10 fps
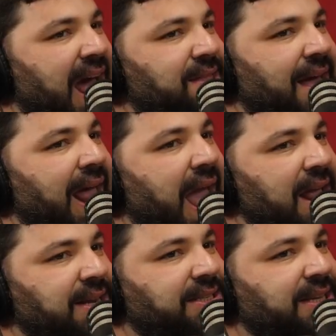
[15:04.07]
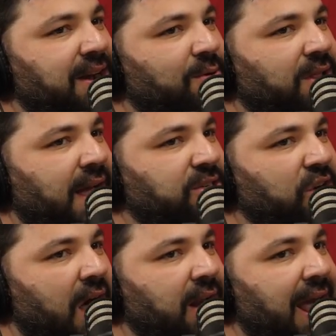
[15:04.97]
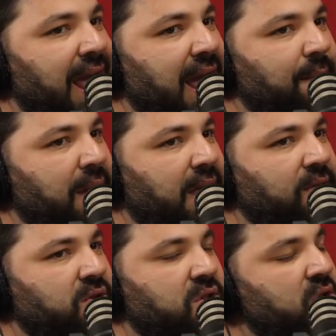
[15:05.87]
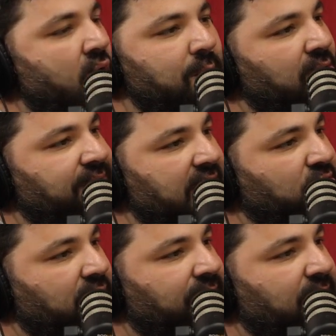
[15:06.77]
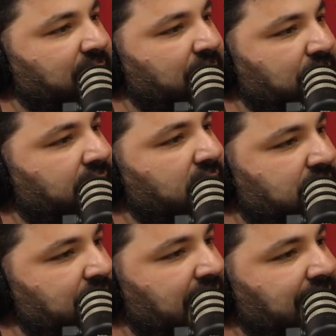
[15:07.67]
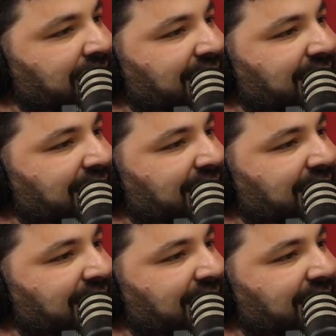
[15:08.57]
it has that 80s thing where like John Hamm, there's no motivation for him to be this mean.